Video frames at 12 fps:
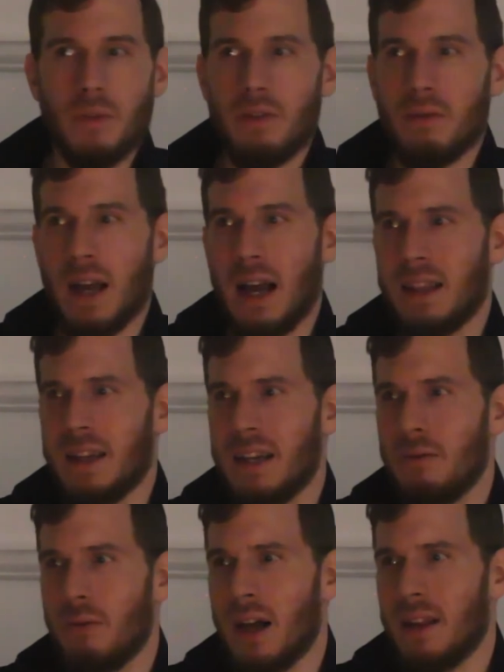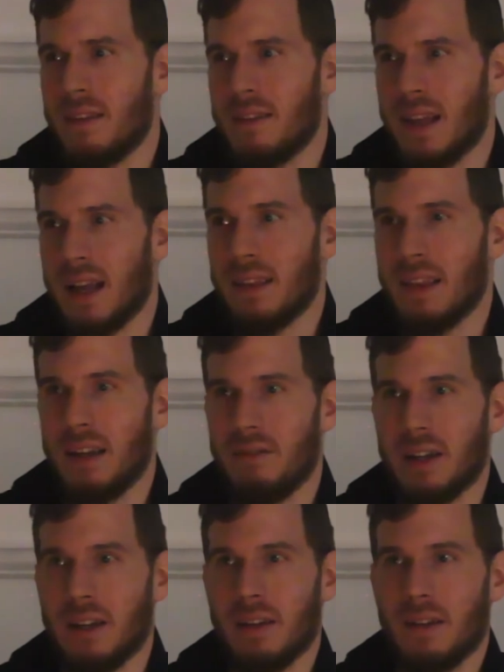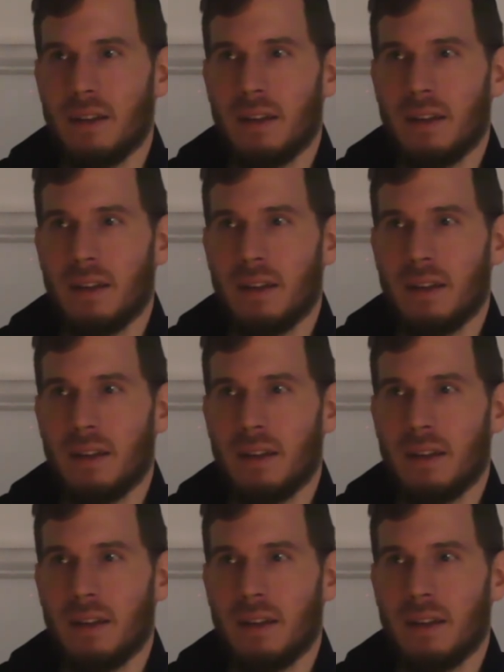with reality while it's not living,